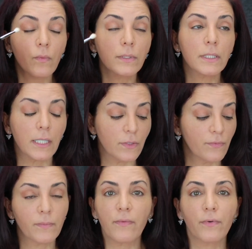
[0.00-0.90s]
what did I do
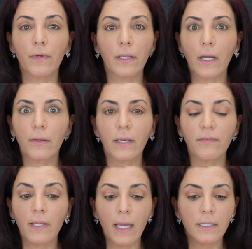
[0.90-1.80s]
for my 40th? How could I
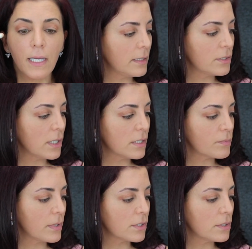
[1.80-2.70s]
forget? And
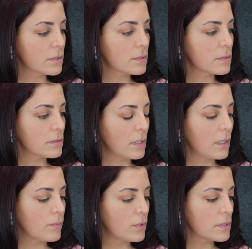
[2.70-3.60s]
change brushes.
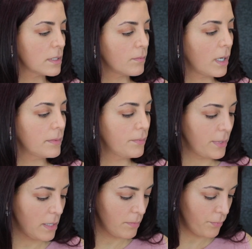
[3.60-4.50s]
I'm using Bobbi
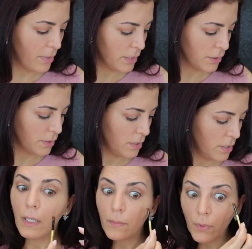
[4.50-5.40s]
Brown brush.
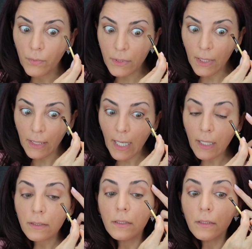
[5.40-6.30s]
I'm going to
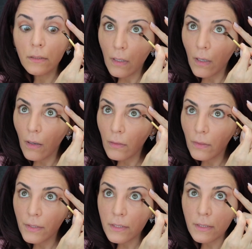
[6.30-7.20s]
connect all
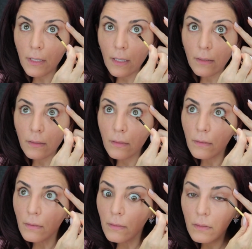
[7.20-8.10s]
of this together
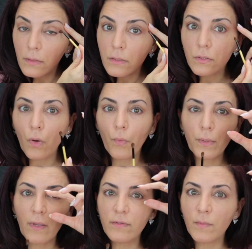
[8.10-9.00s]
so
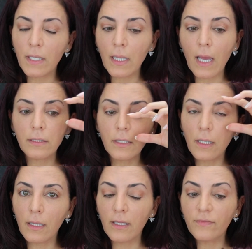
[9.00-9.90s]
it gives me that
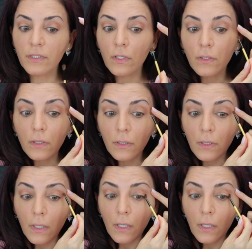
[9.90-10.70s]
lifted look.